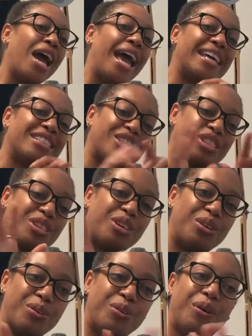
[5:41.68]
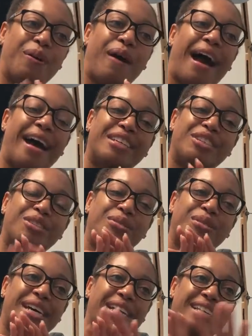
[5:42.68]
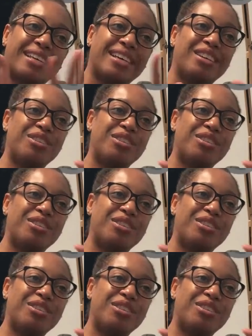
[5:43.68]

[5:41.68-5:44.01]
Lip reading: And so I knew, like,